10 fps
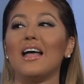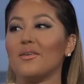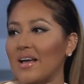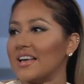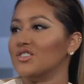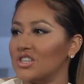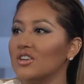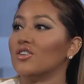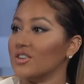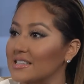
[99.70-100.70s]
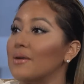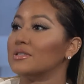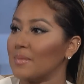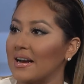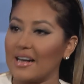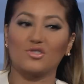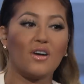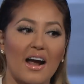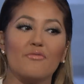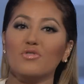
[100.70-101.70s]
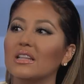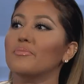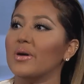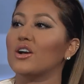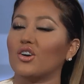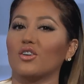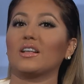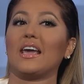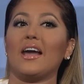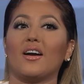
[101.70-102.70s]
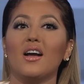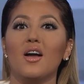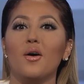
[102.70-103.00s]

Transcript: lie, like in Cheetah Girls, that was my natural hair. I have really big curly hair,